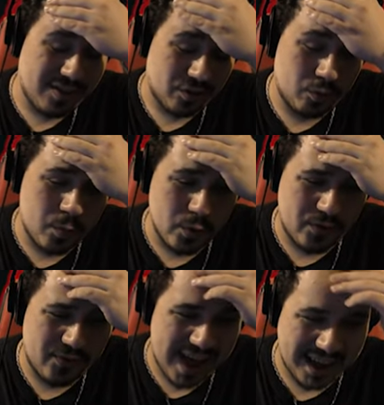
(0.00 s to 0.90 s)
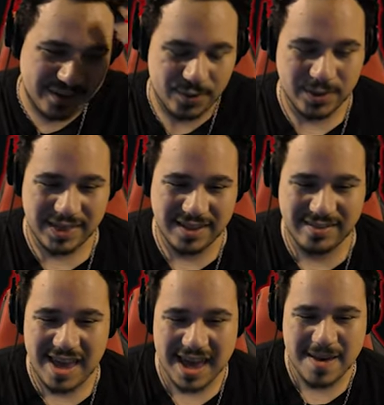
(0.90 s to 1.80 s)
the spook factor with this
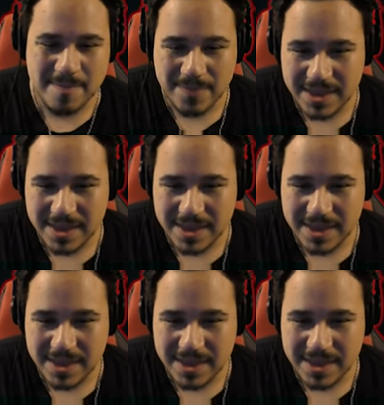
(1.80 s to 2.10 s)
game.